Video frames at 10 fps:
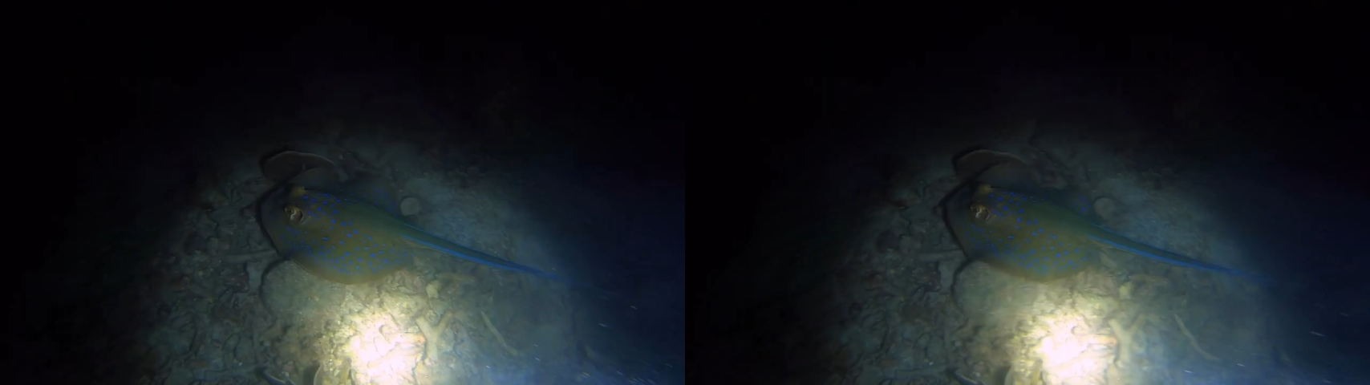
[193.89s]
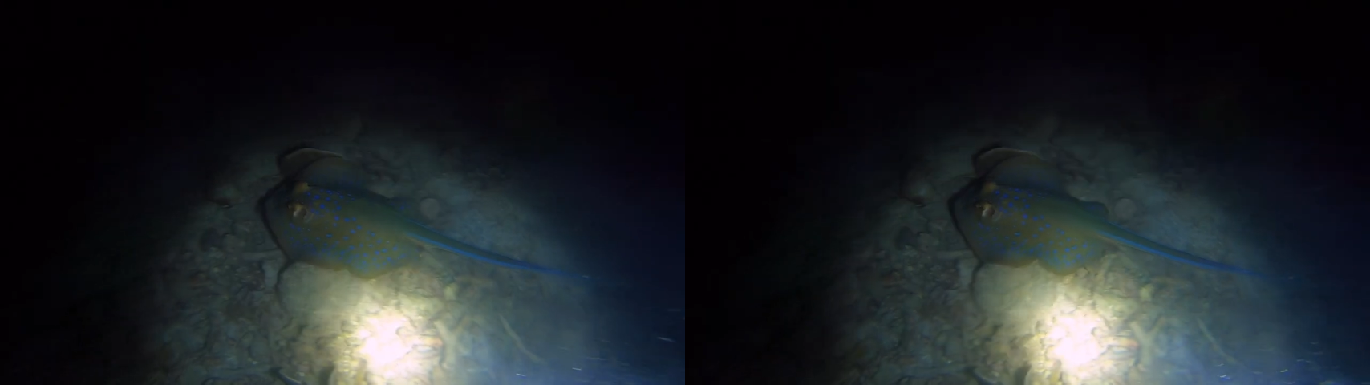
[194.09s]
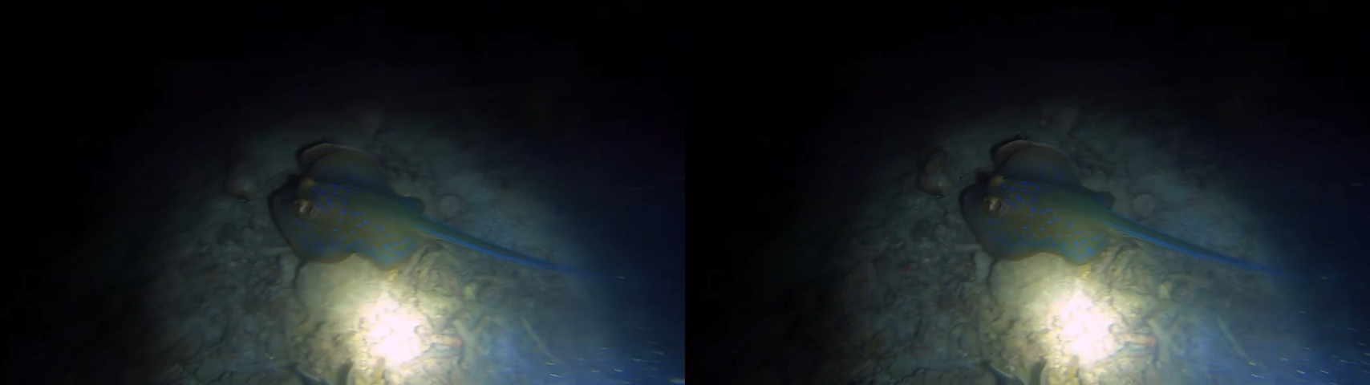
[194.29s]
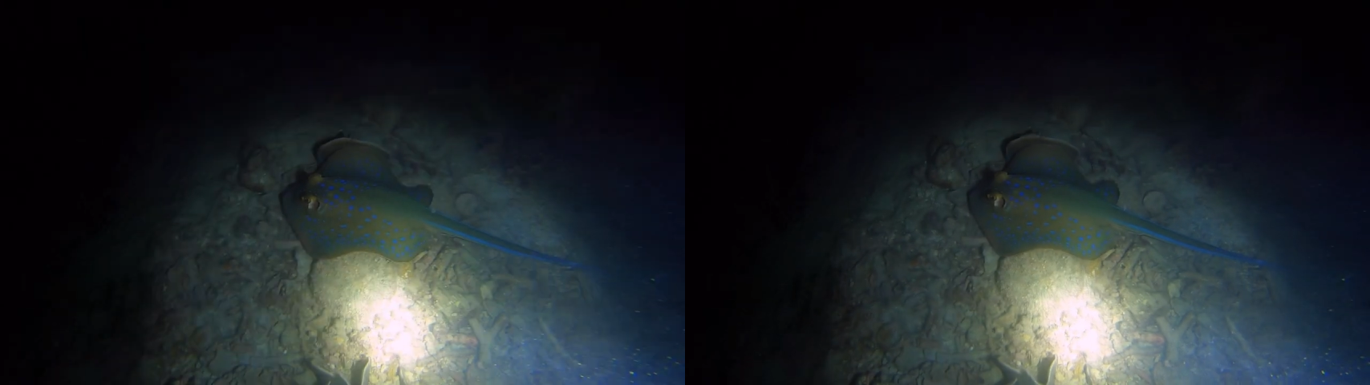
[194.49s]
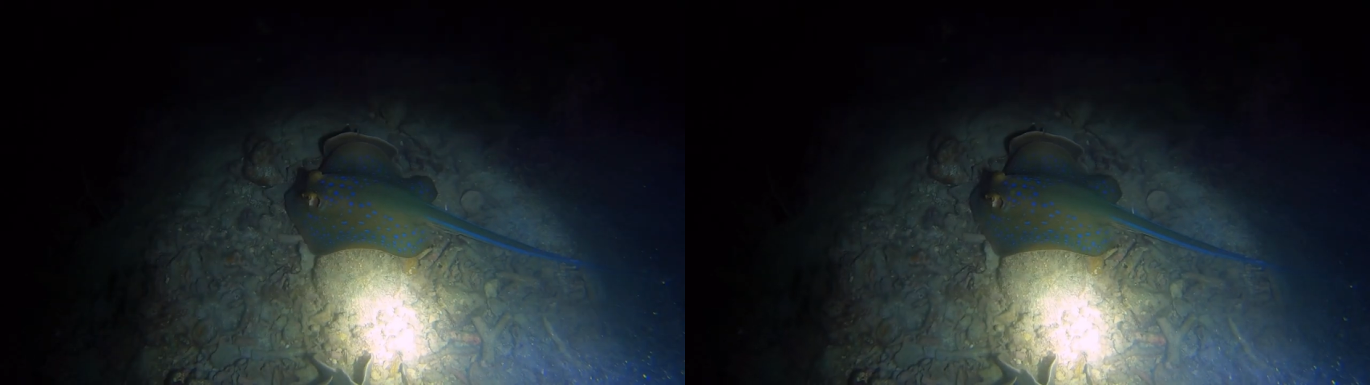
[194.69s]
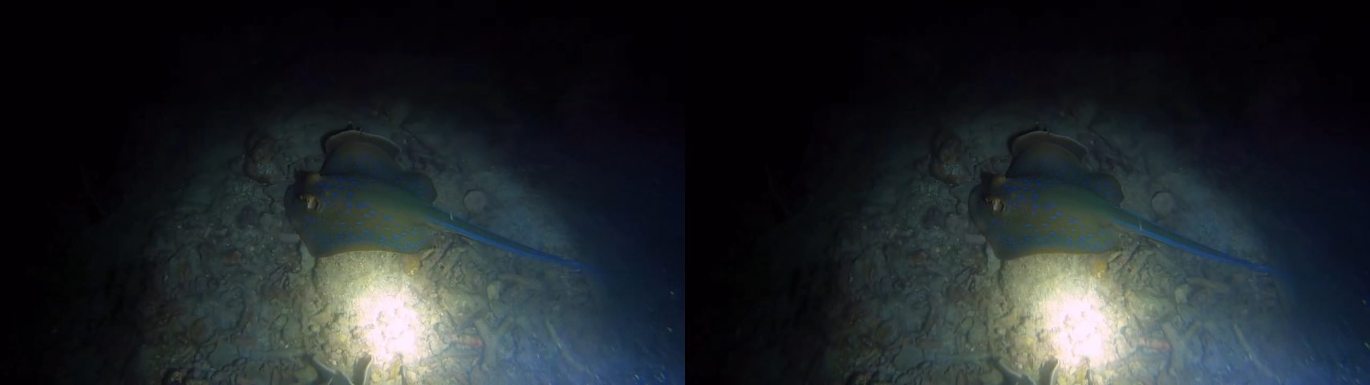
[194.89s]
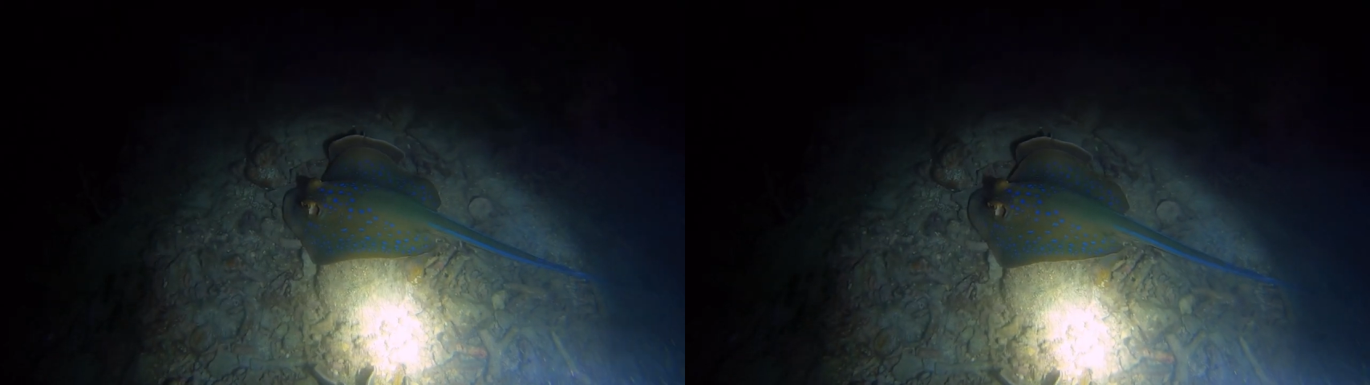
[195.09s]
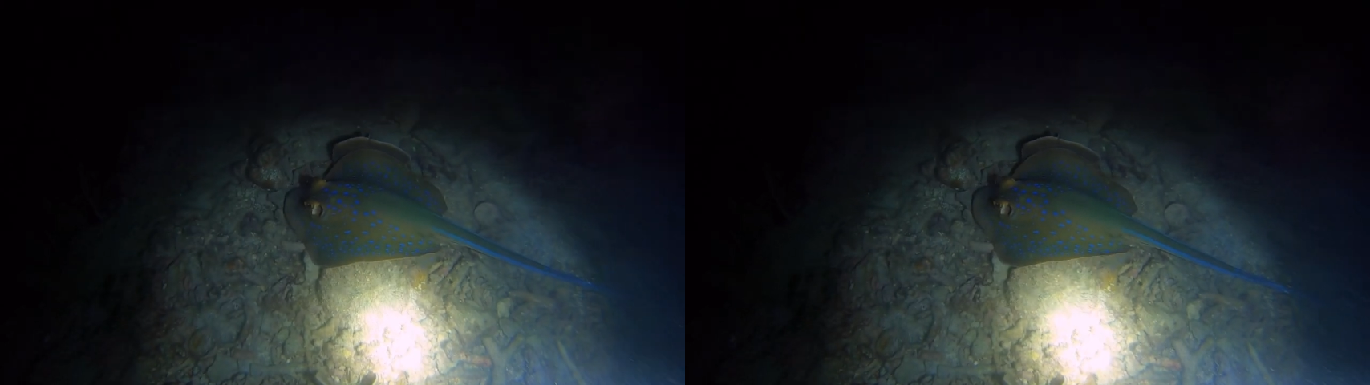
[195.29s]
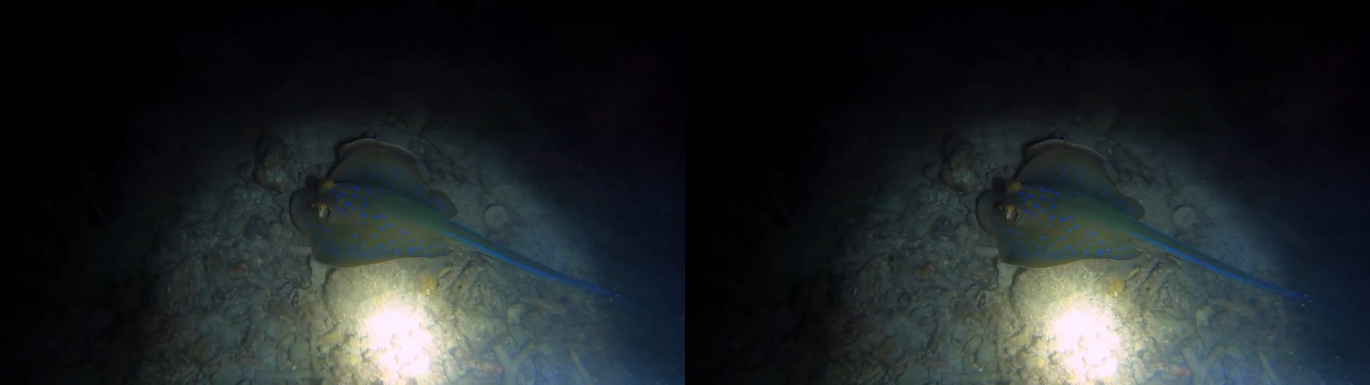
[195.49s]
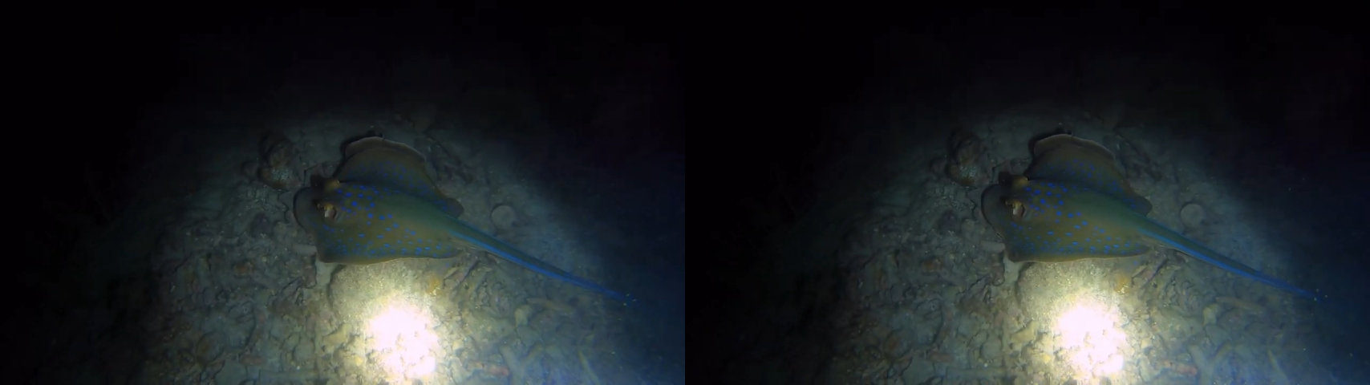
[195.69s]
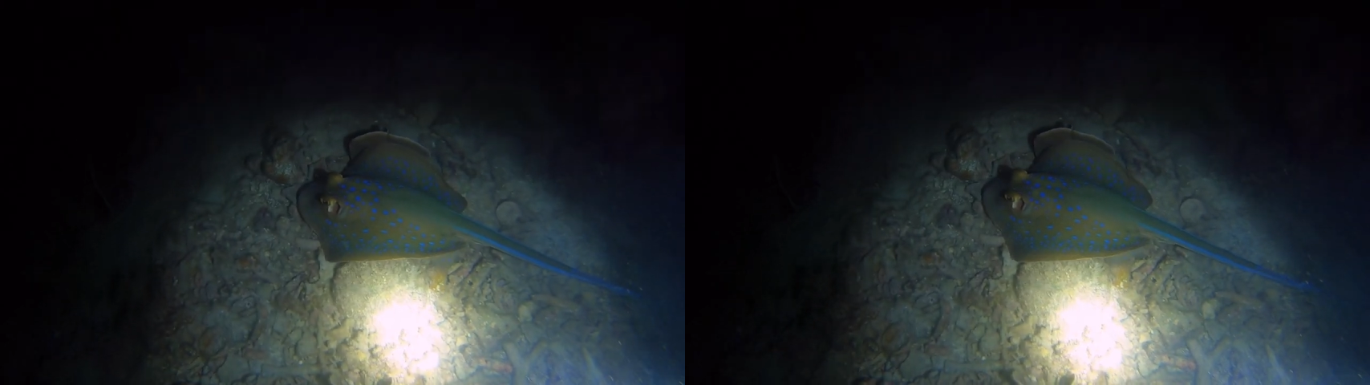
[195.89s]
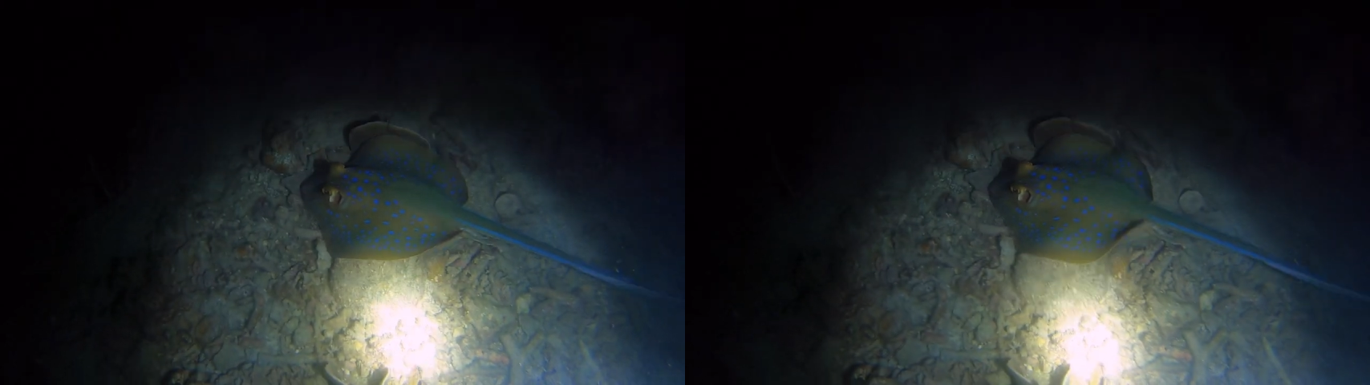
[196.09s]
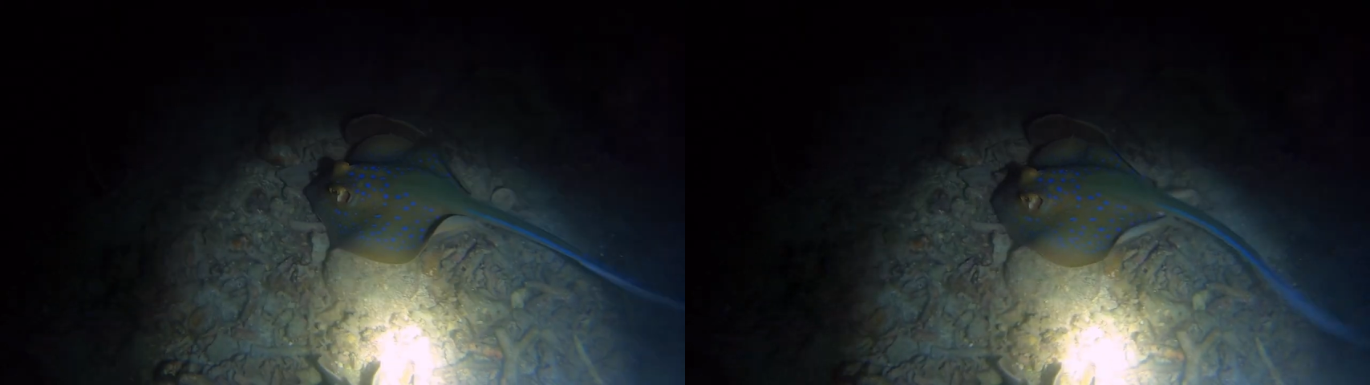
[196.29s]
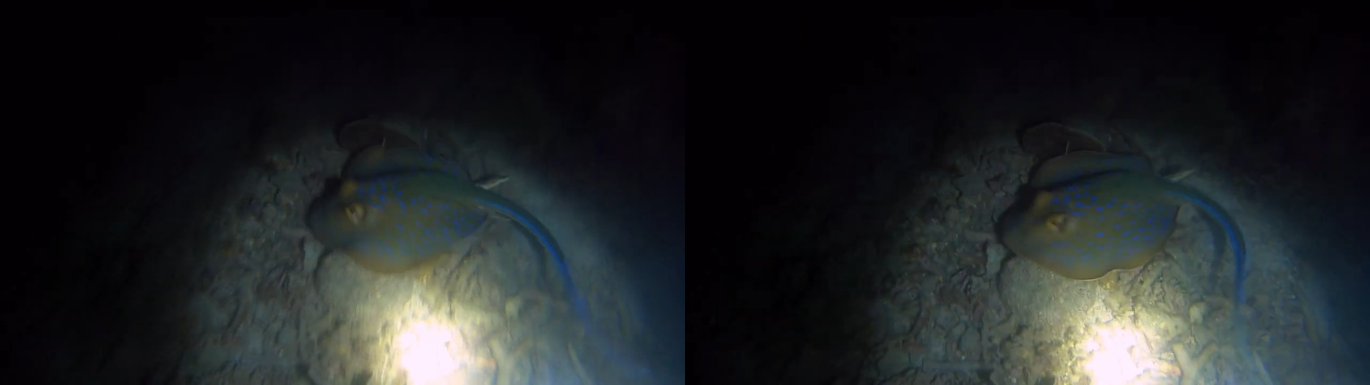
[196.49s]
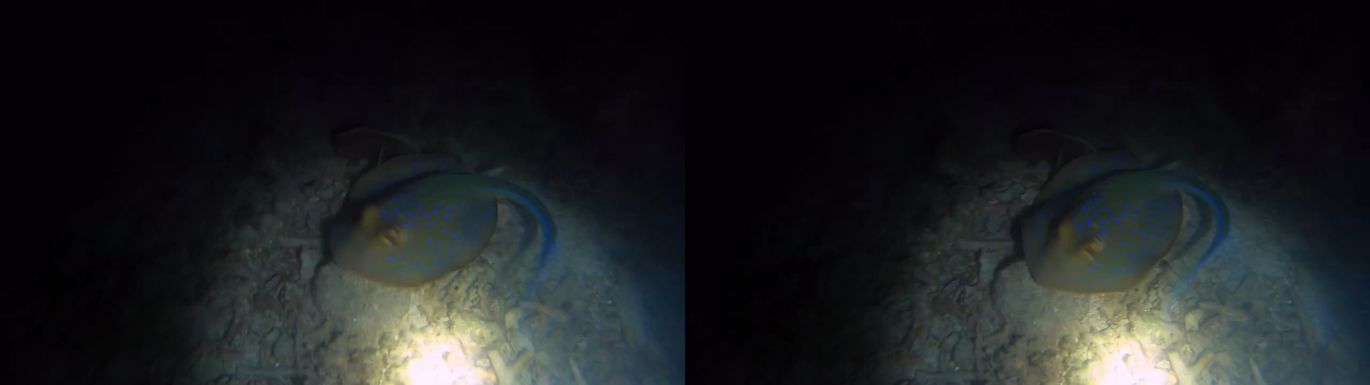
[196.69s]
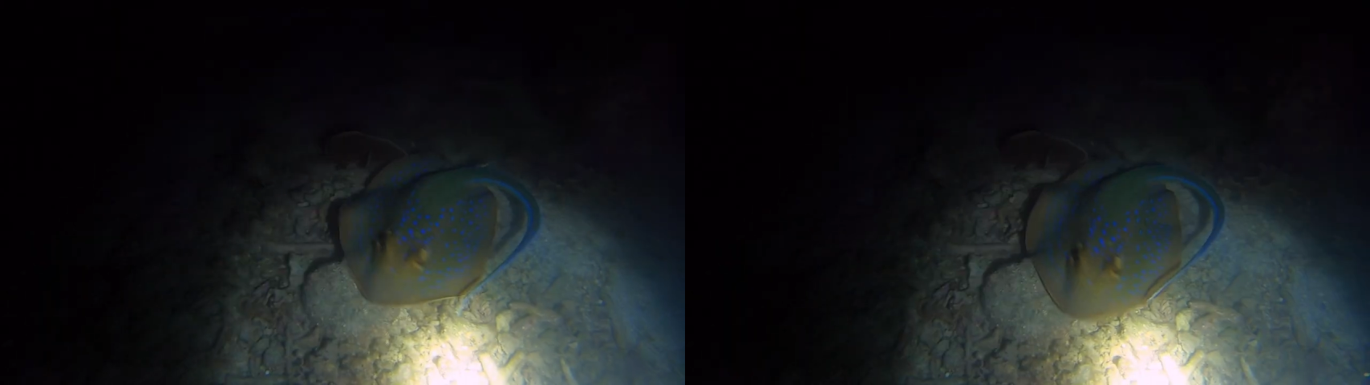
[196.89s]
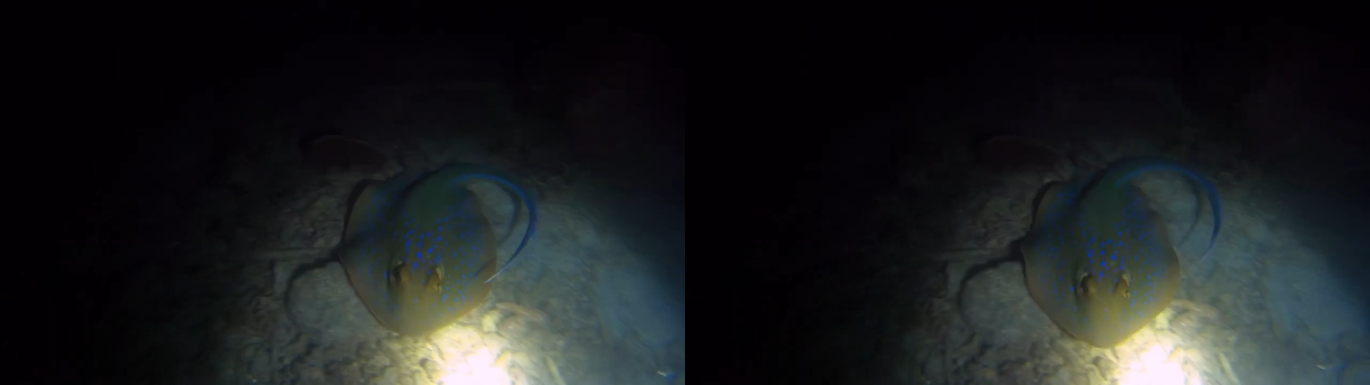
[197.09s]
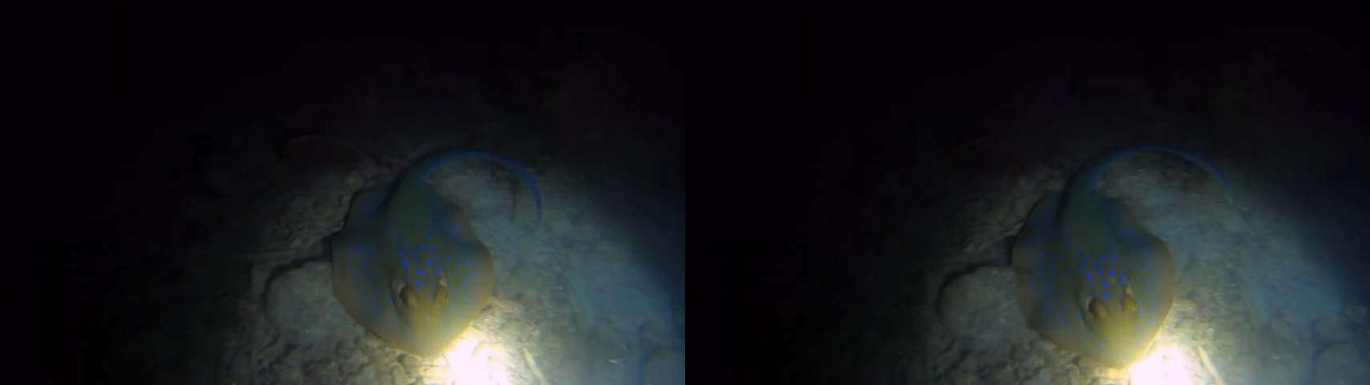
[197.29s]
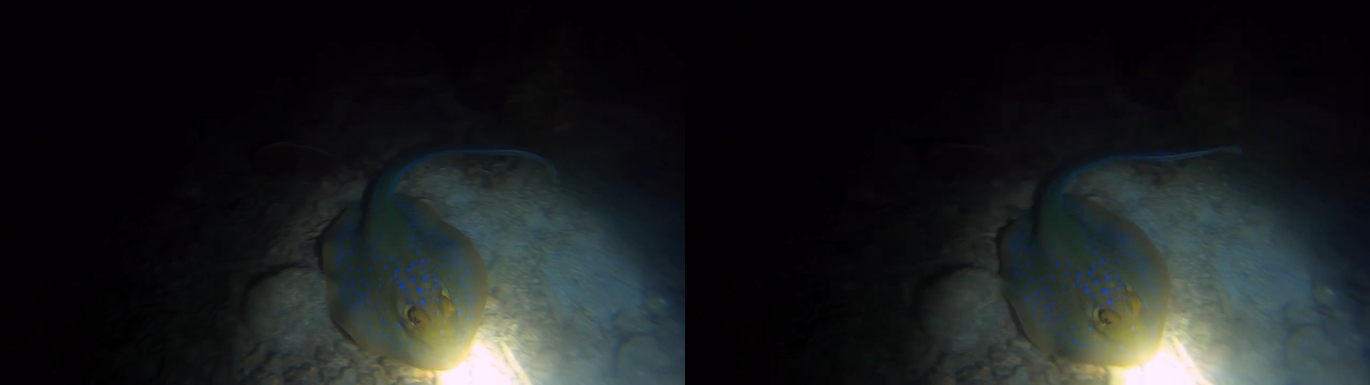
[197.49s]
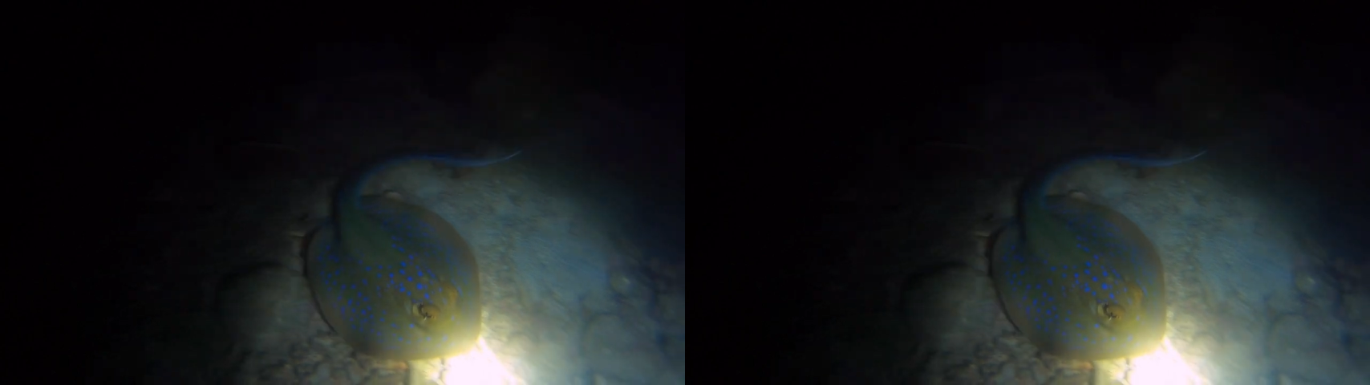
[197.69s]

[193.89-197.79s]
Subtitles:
Nobody's mouth can be seen.